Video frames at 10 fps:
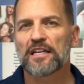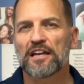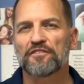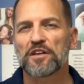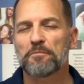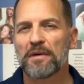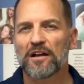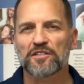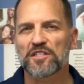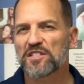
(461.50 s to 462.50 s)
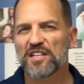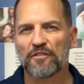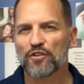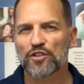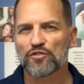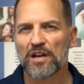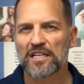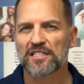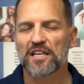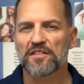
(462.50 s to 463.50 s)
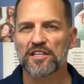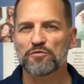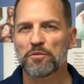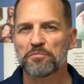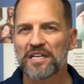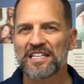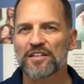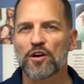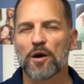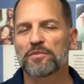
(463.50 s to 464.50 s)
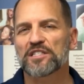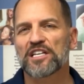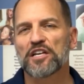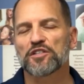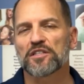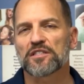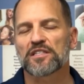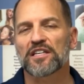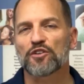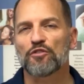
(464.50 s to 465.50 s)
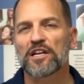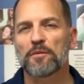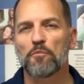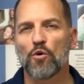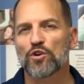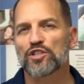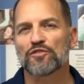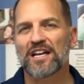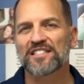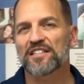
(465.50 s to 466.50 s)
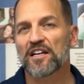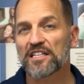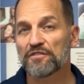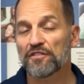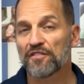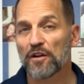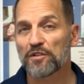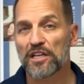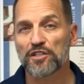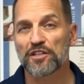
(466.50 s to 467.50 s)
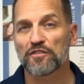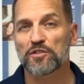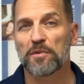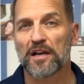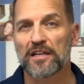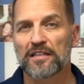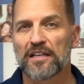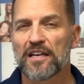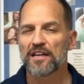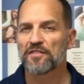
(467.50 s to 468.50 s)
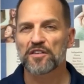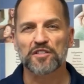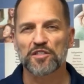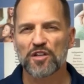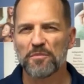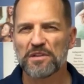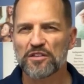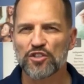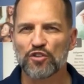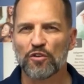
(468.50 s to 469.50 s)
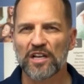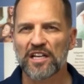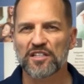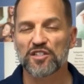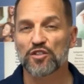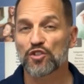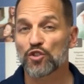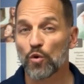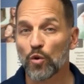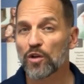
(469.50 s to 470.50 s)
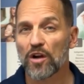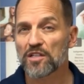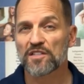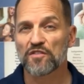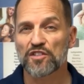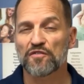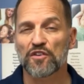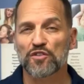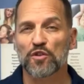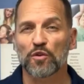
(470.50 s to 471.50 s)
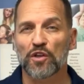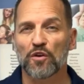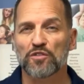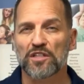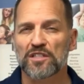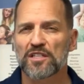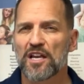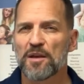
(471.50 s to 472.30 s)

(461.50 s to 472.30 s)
If the imbalance is never addressed, these repeated compensations can create a more stressed and uneven foundation of the spine. This does not mean the short leg is the sole cause of the severe scoliosis,